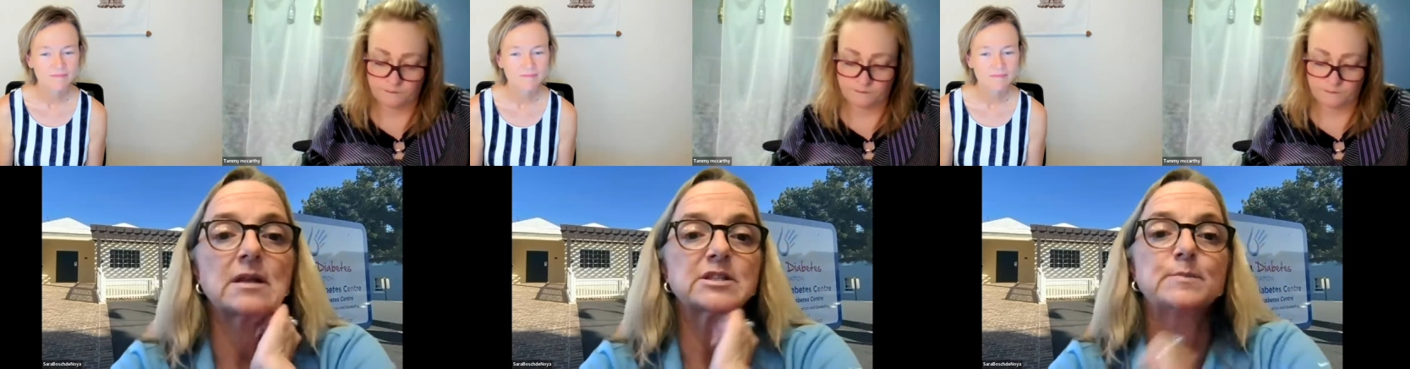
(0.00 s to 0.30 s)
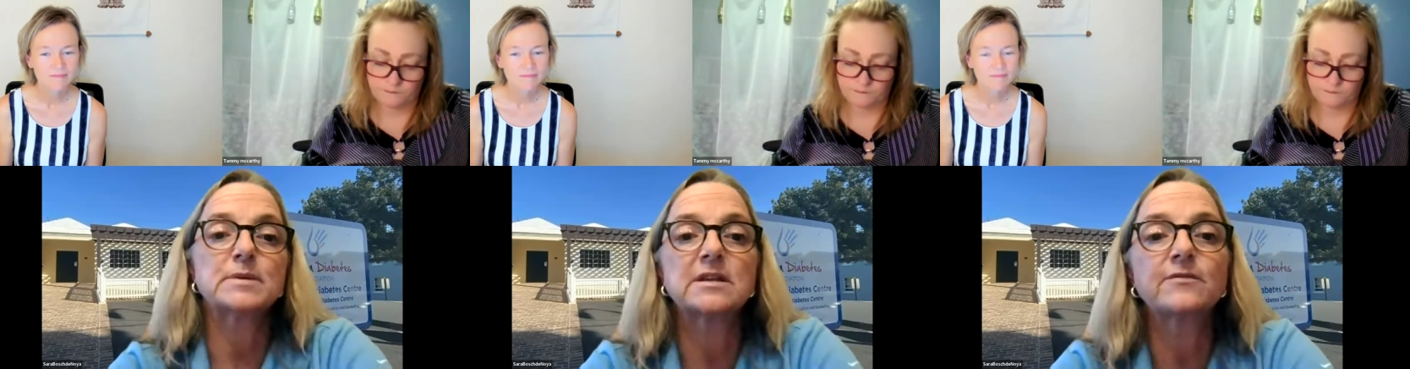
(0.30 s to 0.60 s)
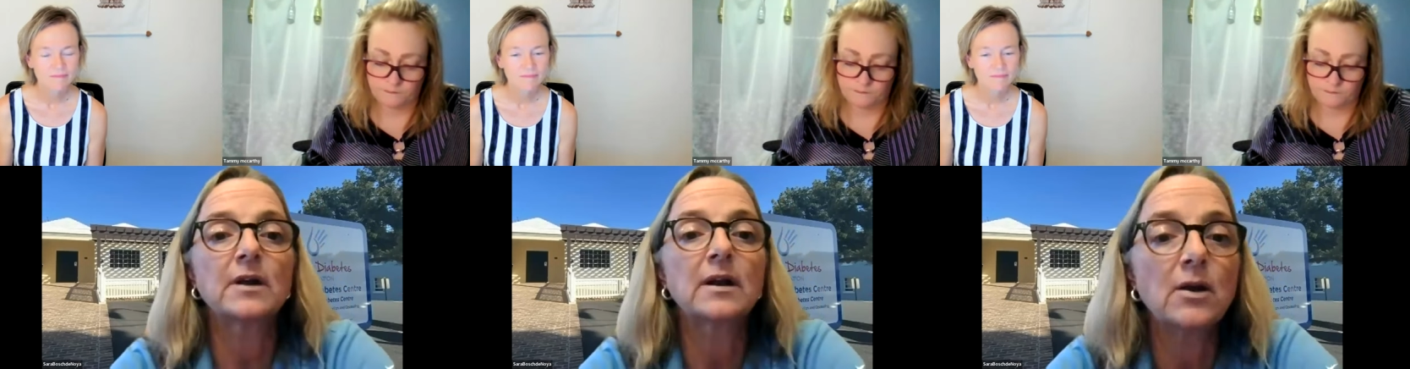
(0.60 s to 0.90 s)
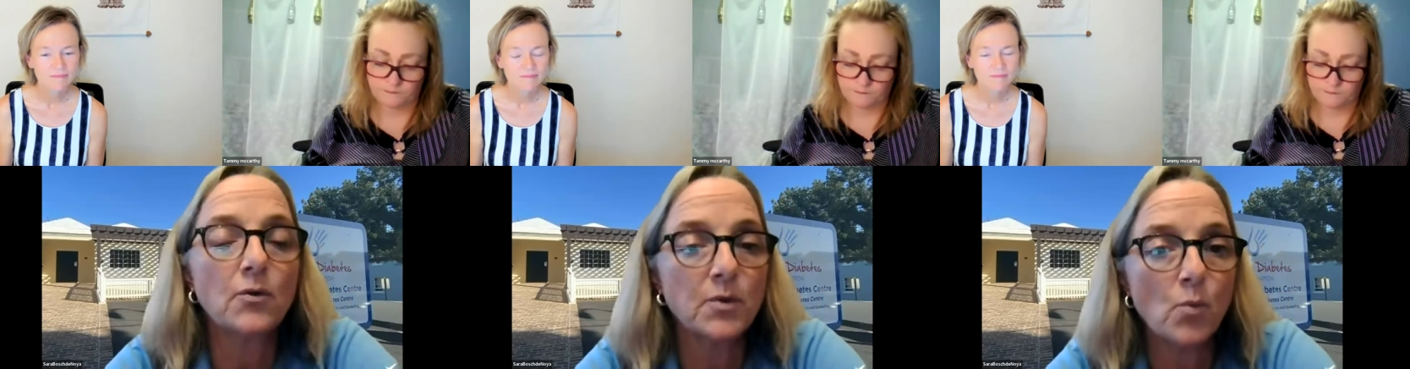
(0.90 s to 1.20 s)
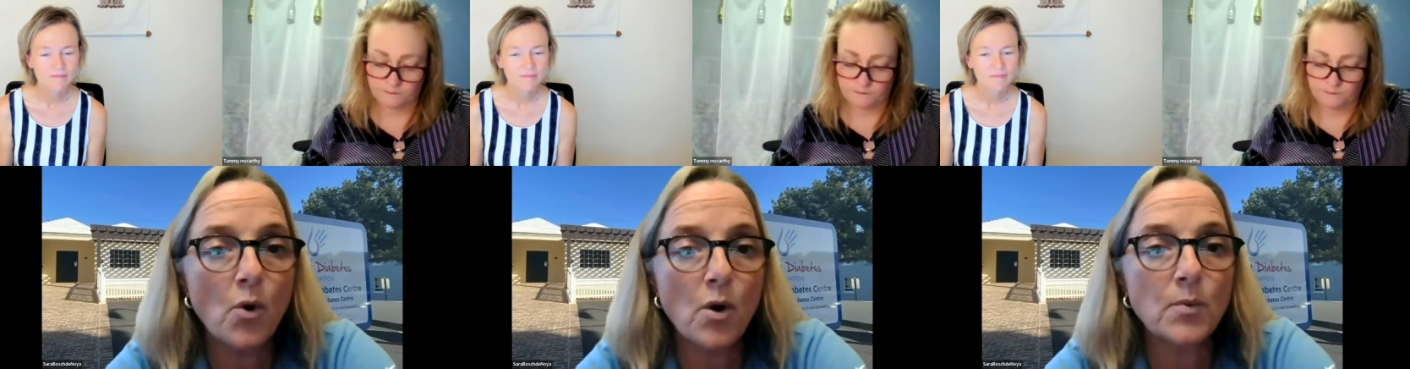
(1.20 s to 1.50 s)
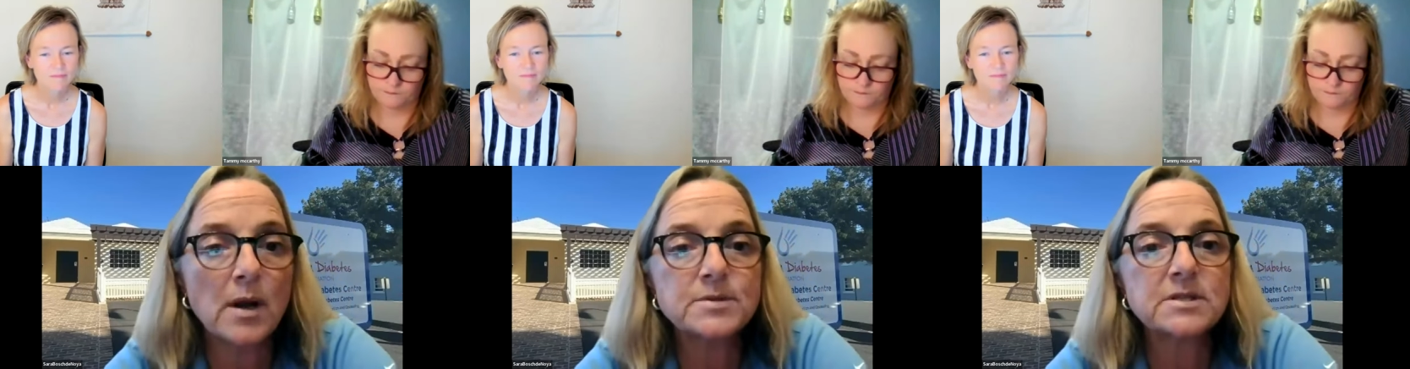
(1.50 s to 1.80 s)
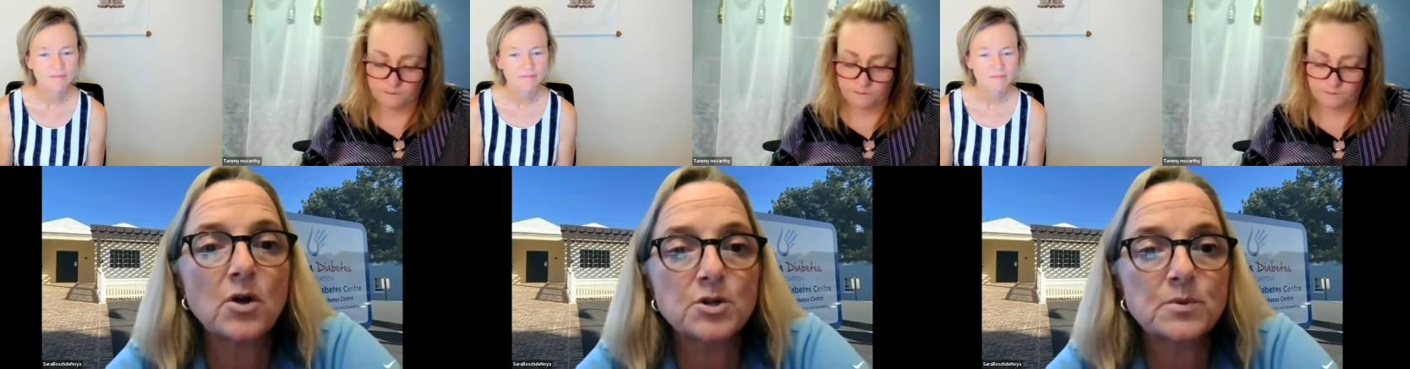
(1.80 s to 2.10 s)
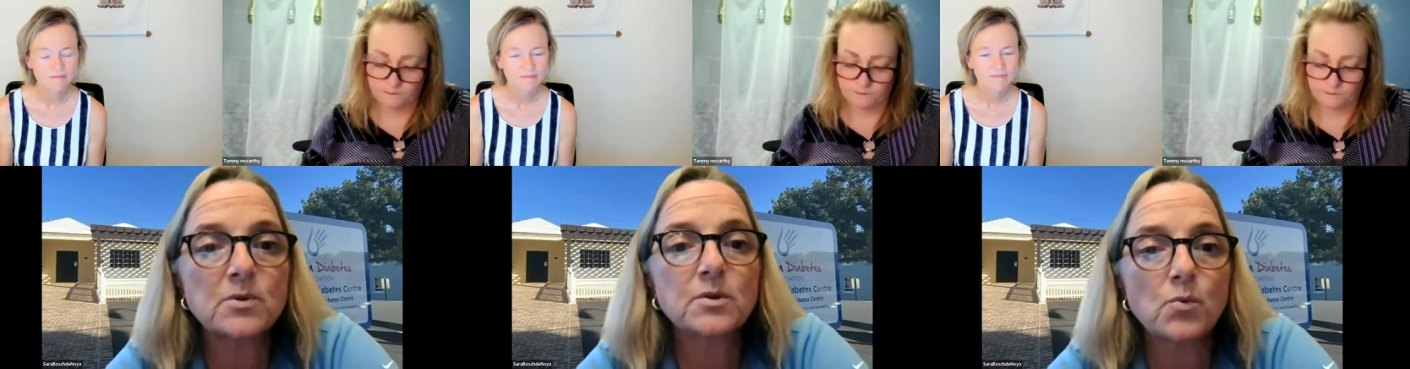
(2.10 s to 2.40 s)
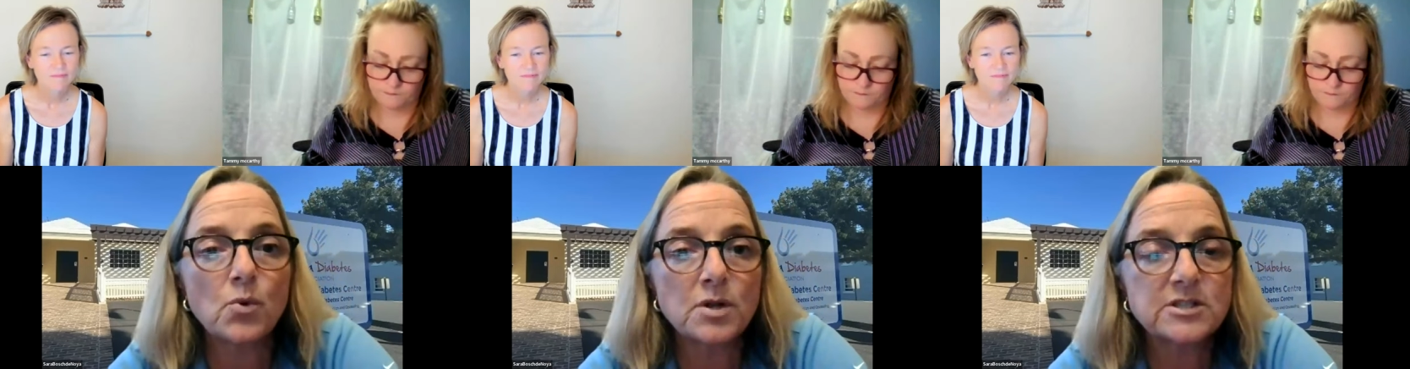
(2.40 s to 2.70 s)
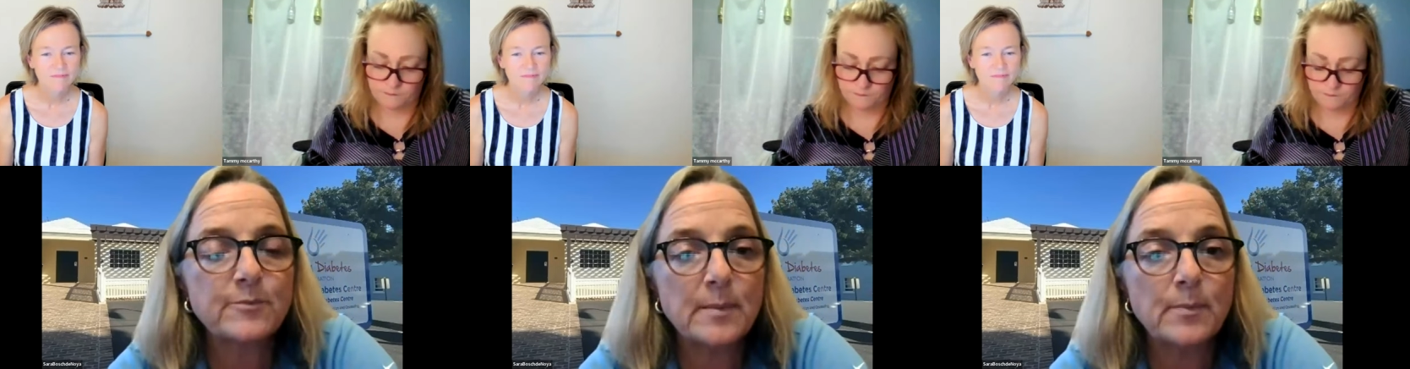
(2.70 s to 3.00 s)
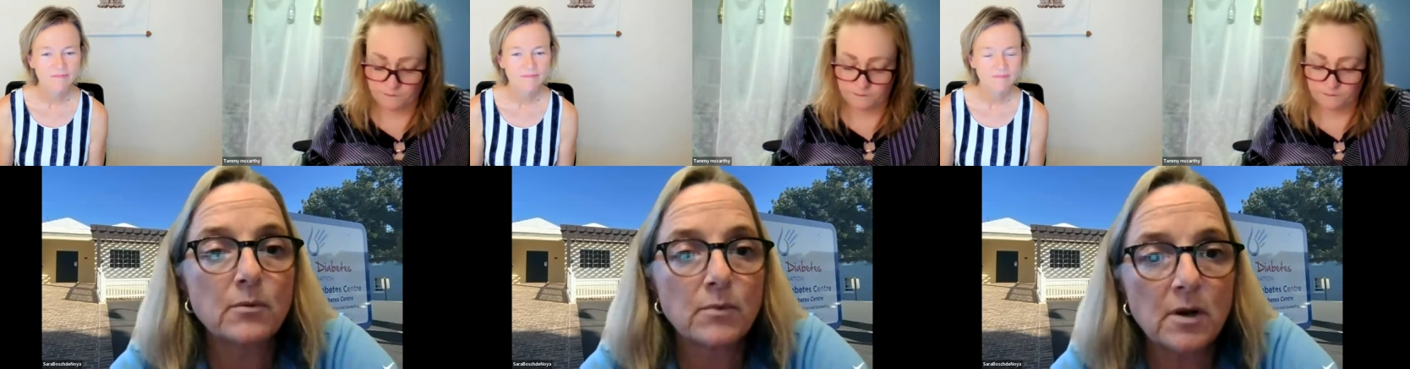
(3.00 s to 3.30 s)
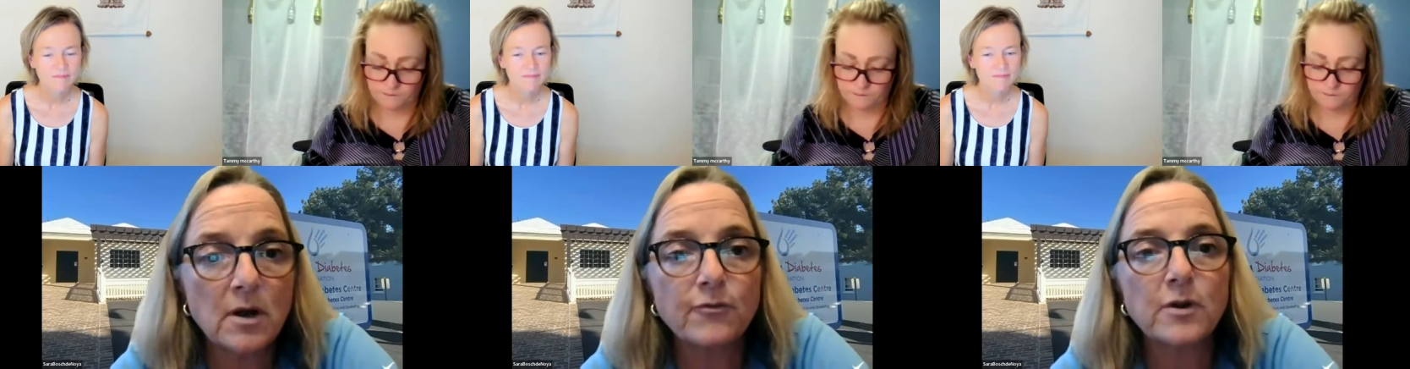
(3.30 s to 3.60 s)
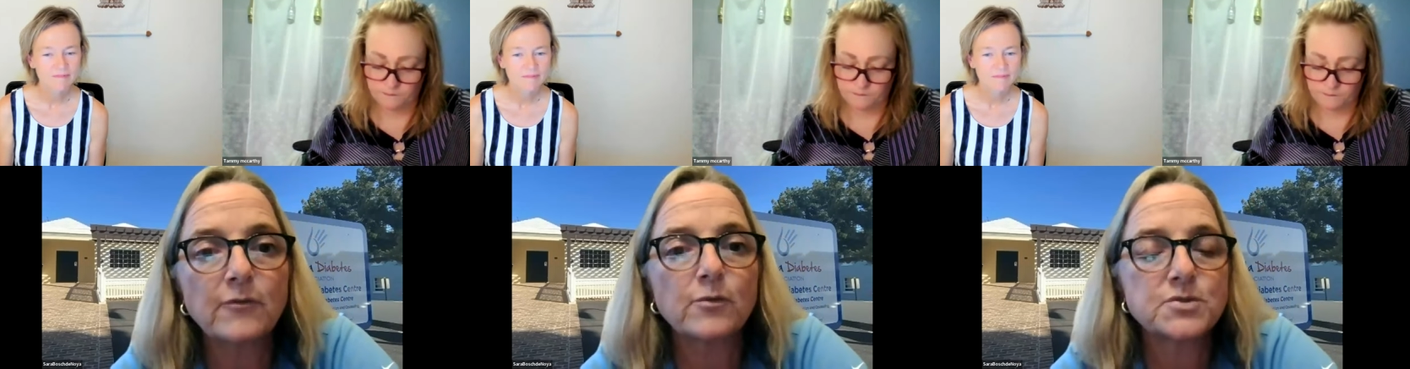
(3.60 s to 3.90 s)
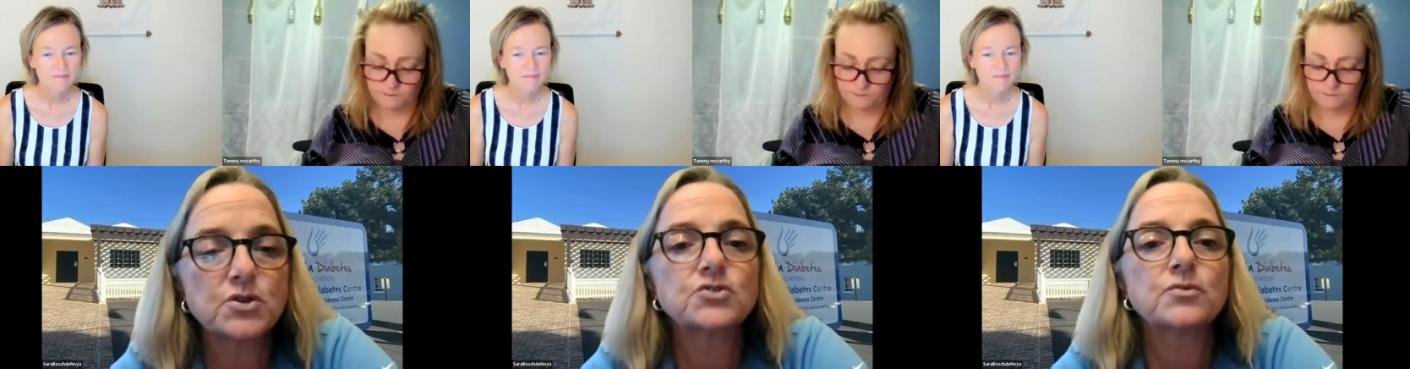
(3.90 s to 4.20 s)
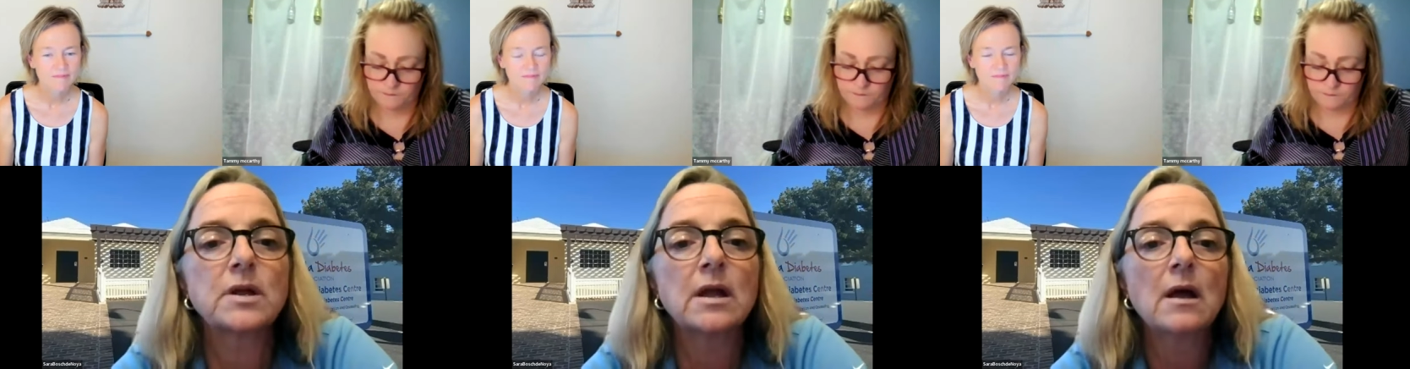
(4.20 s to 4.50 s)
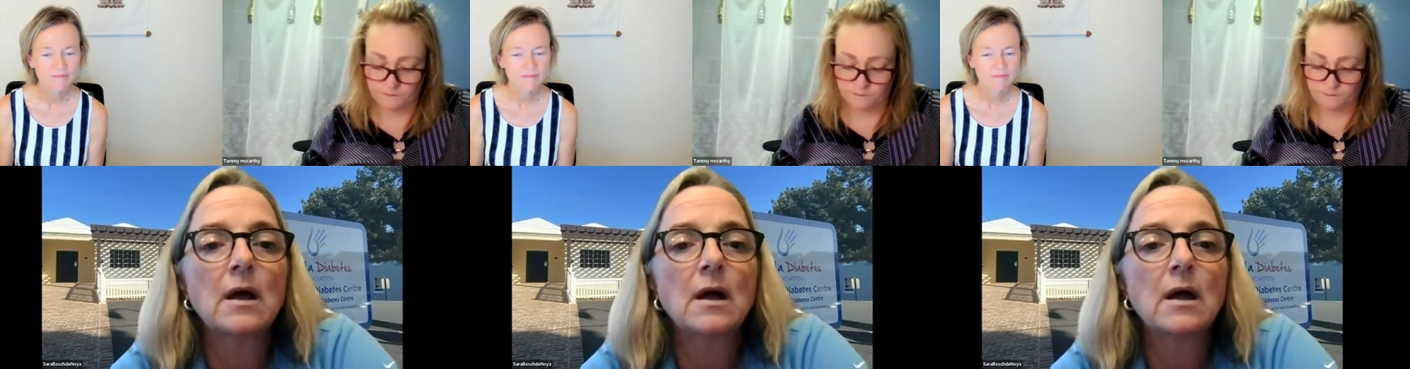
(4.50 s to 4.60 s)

Speaker 1: and specifically on the ward, when I was in the hospital on the wards, if people are recovering from surgery,